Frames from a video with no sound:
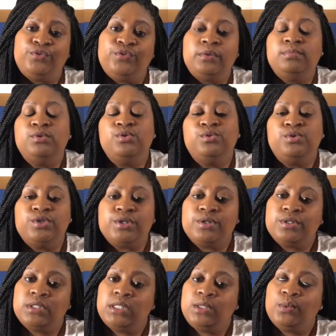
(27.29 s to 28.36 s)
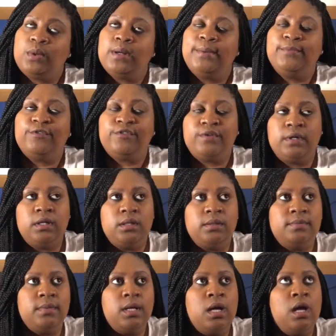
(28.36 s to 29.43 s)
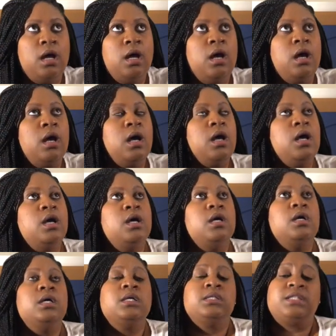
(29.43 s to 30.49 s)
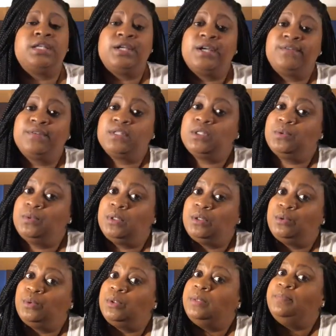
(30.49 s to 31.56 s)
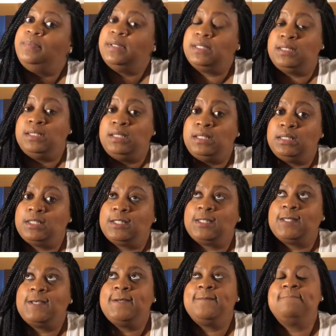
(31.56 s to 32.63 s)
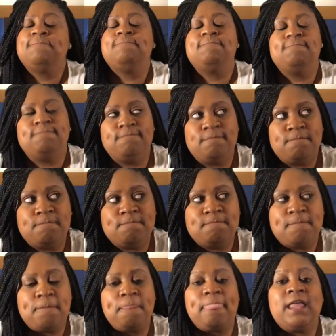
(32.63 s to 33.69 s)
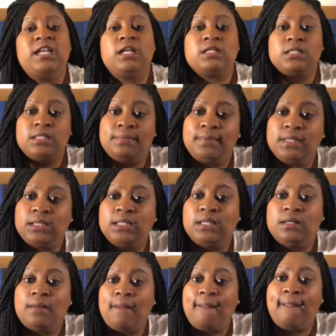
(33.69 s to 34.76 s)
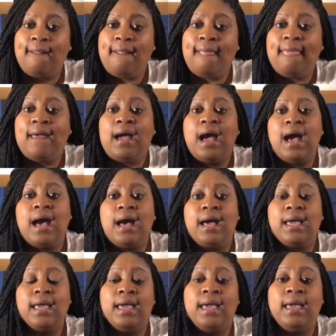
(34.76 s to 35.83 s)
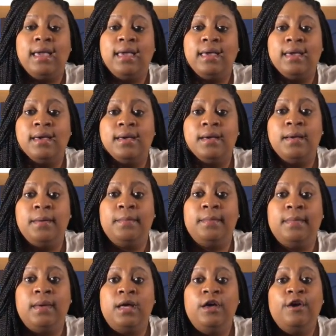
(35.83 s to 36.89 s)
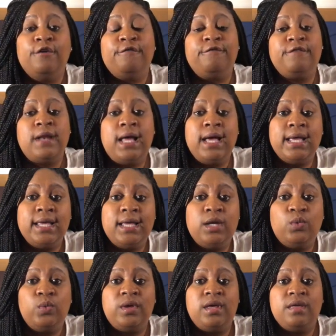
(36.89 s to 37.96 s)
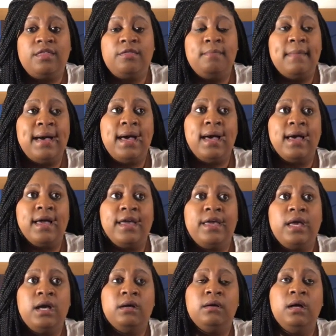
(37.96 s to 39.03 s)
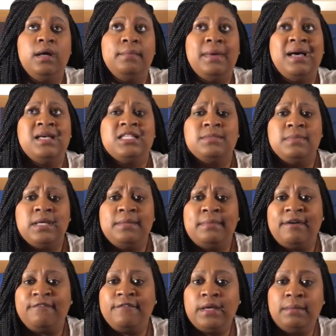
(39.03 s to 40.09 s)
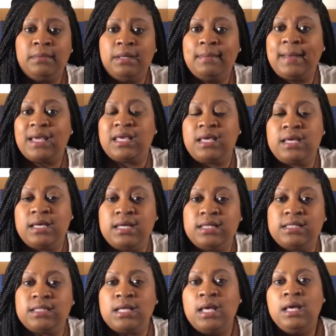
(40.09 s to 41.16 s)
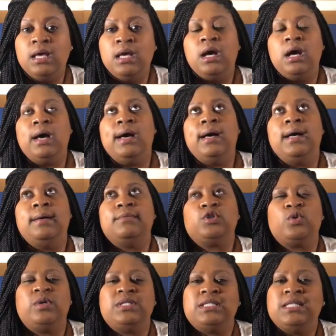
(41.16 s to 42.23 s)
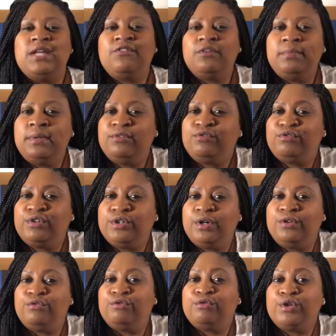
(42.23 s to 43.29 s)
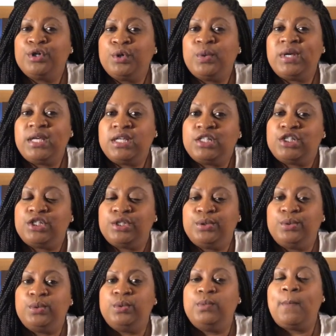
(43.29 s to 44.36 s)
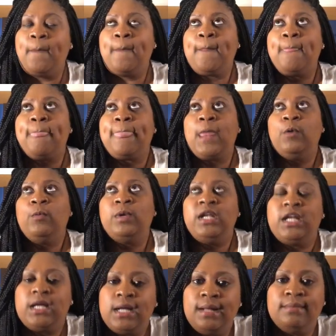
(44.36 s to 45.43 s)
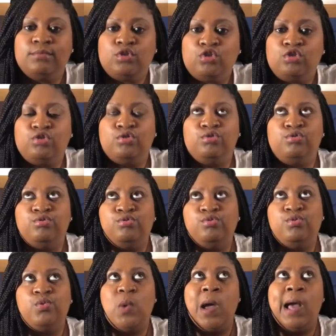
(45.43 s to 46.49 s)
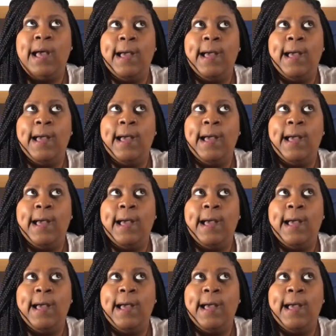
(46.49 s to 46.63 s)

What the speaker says: from New Jersey, where I'm from, to Arizona on business. Now, typically, I am flying with my husband, my family, my kids. So it's never been a real issue when it comes to